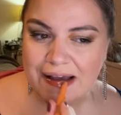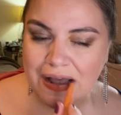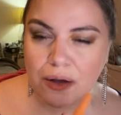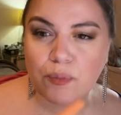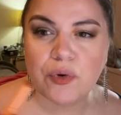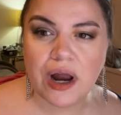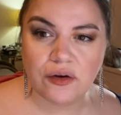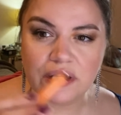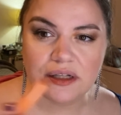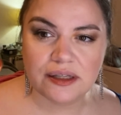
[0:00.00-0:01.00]

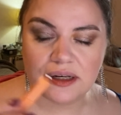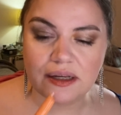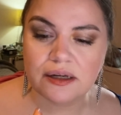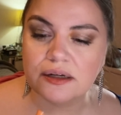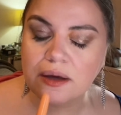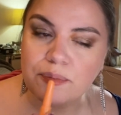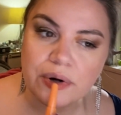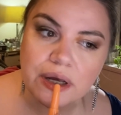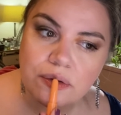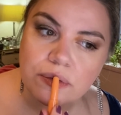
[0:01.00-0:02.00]
brownie leaning, not
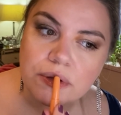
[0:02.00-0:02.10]
brown.